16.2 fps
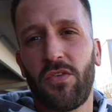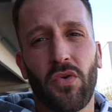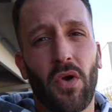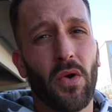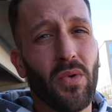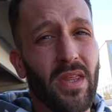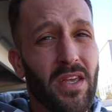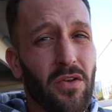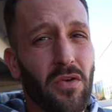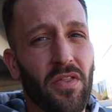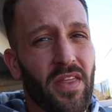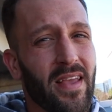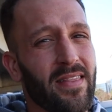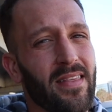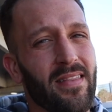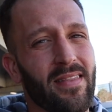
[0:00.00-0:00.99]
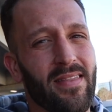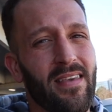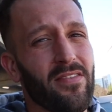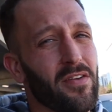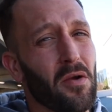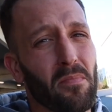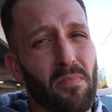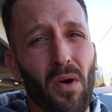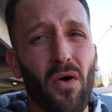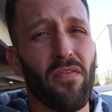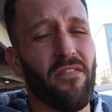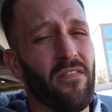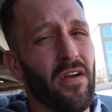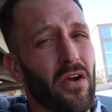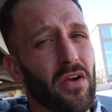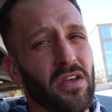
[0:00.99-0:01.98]
So I really do think that these are
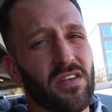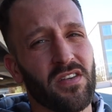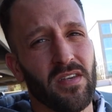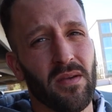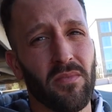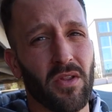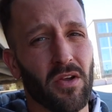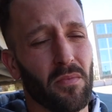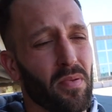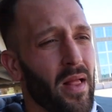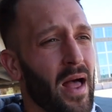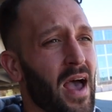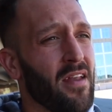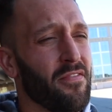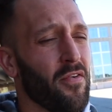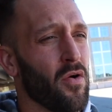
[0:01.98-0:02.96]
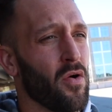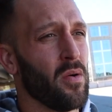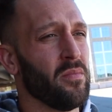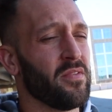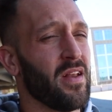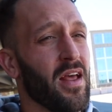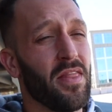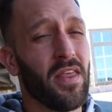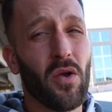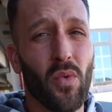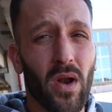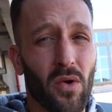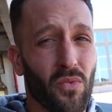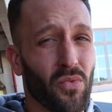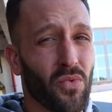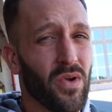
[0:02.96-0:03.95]
both very similar platforms, and I think
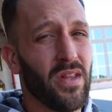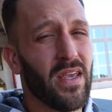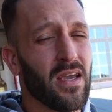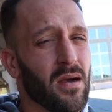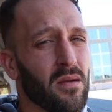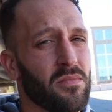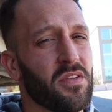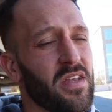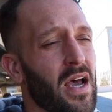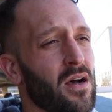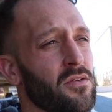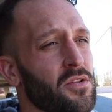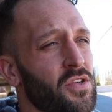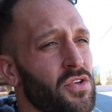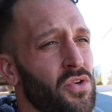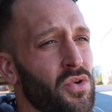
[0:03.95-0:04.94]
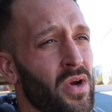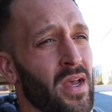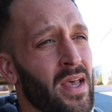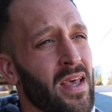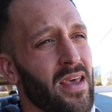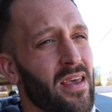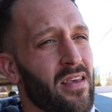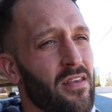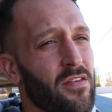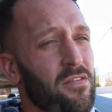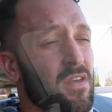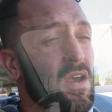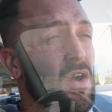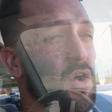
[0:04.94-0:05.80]
what it really comes down to is